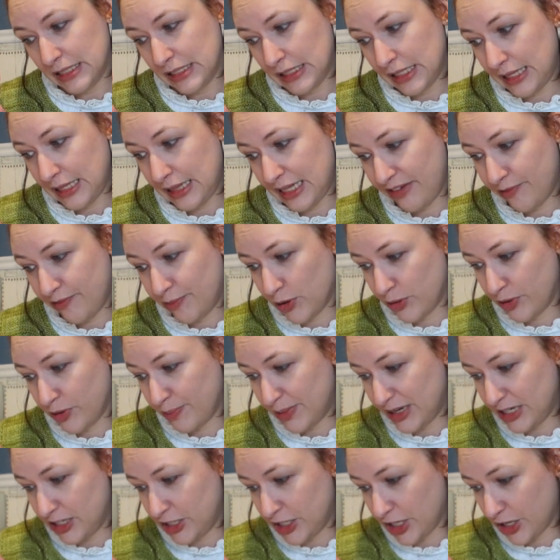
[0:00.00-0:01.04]
and they've both
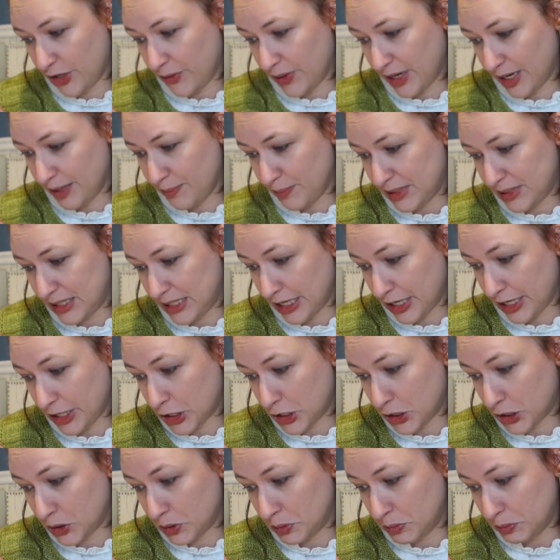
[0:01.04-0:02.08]
been toe up.
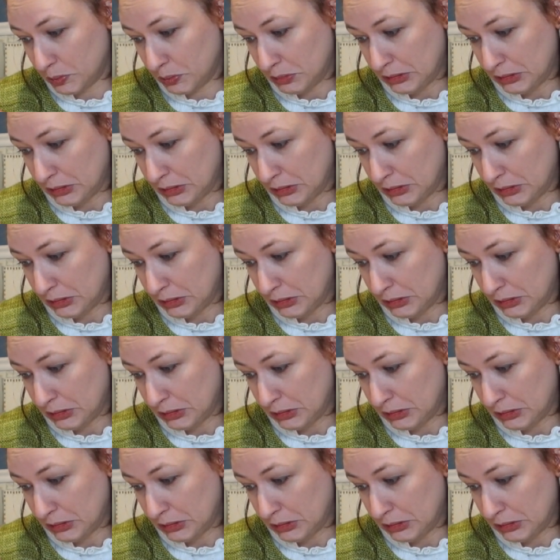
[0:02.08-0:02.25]
So,